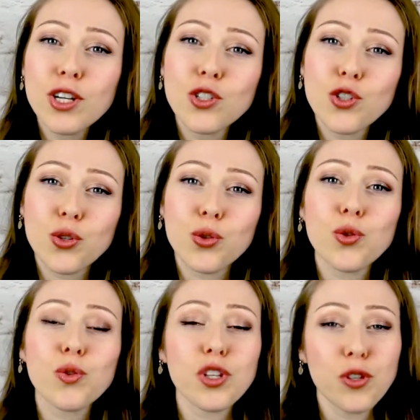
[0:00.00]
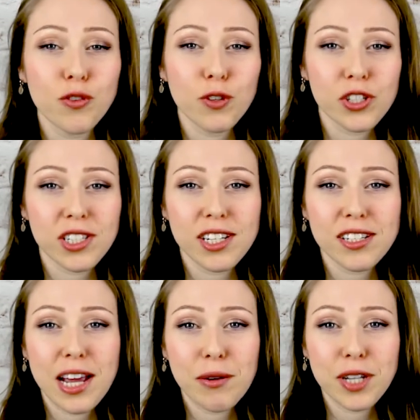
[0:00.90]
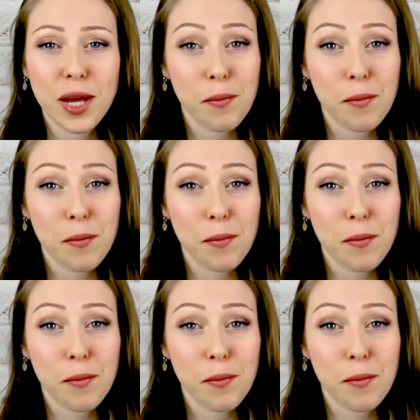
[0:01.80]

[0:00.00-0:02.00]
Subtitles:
to universities nowadays,